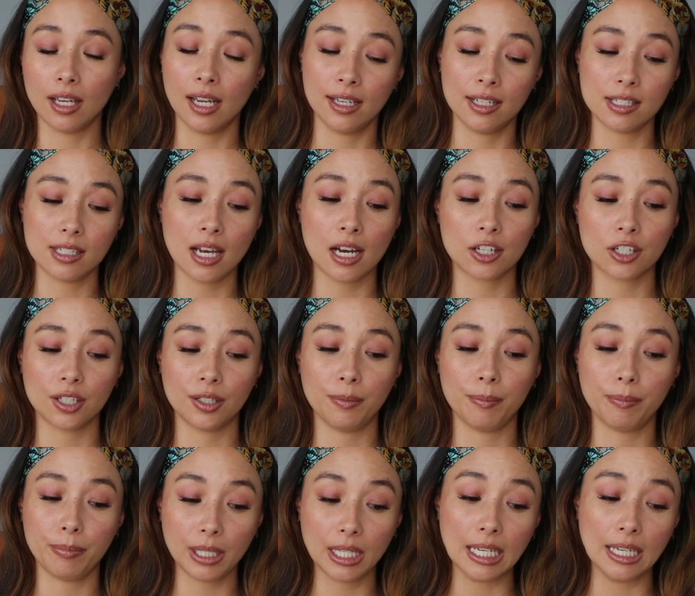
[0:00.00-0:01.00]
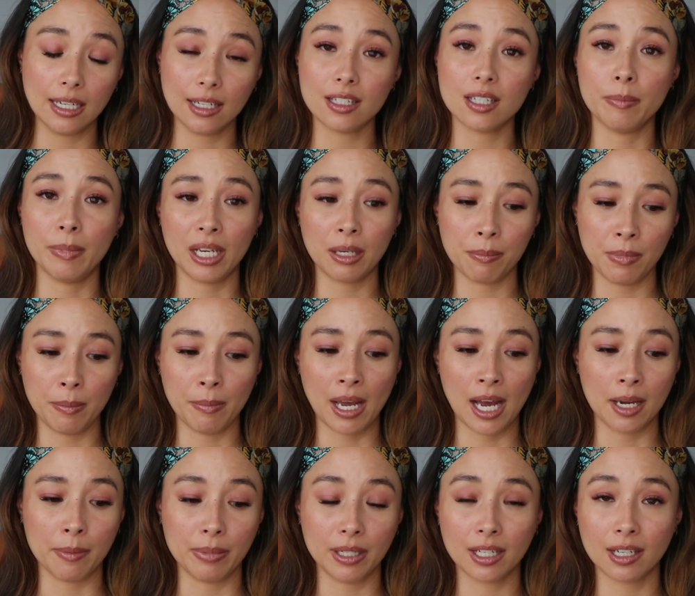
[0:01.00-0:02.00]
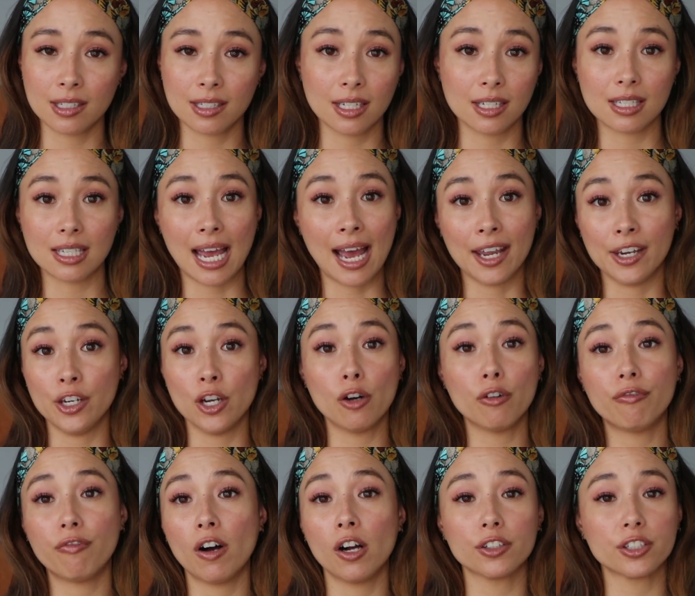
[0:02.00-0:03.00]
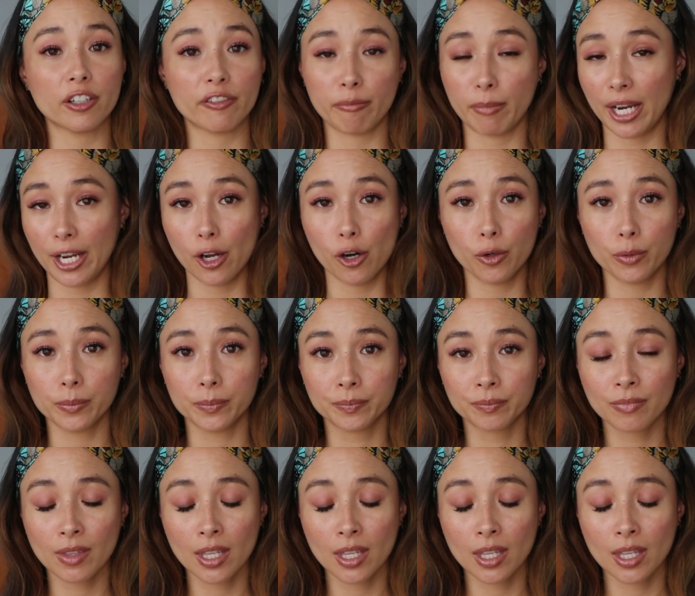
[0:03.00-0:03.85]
And it's actually beginning to make me mad because it's at no fault of my own.